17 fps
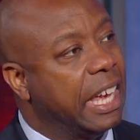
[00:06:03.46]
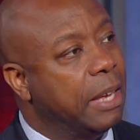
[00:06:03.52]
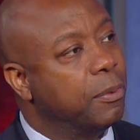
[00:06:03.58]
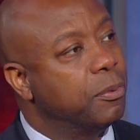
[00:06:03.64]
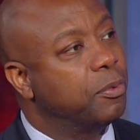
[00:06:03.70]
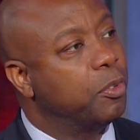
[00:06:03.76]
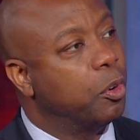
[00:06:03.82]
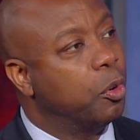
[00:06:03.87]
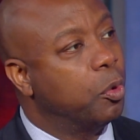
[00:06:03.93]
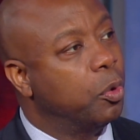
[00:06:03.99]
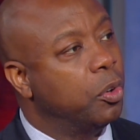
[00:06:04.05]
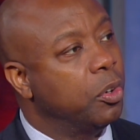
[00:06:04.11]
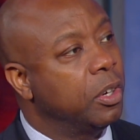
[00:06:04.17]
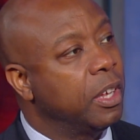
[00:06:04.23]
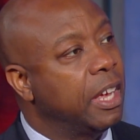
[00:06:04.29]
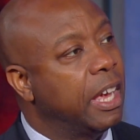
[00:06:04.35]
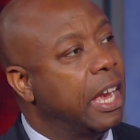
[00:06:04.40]
came
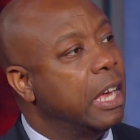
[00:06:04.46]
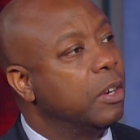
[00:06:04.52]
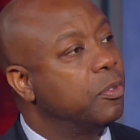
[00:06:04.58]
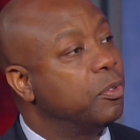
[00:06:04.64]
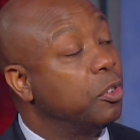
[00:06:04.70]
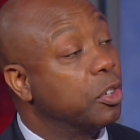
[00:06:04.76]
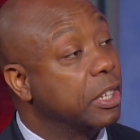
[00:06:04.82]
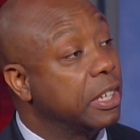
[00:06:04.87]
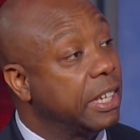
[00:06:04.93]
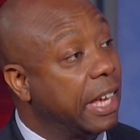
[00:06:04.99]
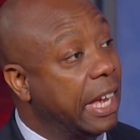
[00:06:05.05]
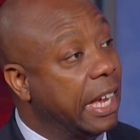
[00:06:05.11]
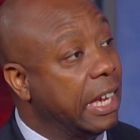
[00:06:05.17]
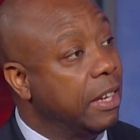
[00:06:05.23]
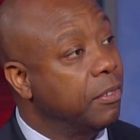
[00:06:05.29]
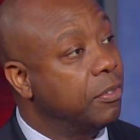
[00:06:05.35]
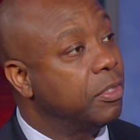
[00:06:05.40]
forward and
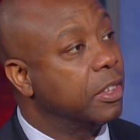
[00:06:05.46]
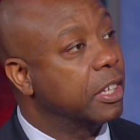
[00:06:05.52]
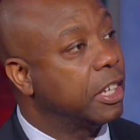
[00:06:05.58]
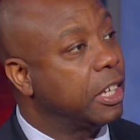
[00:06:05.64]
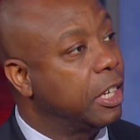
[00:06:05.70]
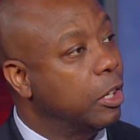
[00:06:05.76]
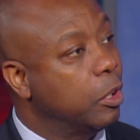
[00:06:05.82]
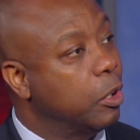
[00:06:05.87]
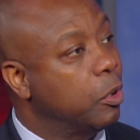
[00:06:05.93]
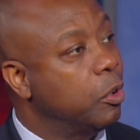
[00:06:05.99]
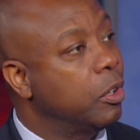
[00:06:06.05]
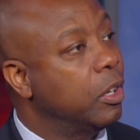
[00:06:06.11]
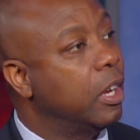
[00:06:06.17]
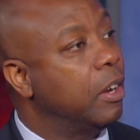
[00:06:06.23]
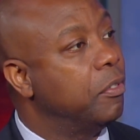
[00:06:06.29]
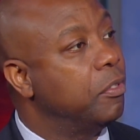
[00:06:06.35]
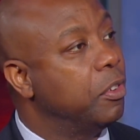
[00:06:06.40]
forgave the
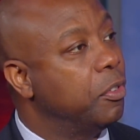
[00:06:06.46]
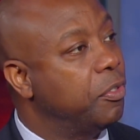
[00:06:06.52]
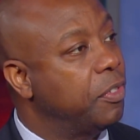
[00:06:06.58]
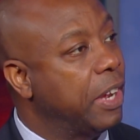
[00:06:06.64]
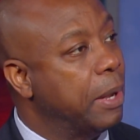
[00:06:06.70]
killer of their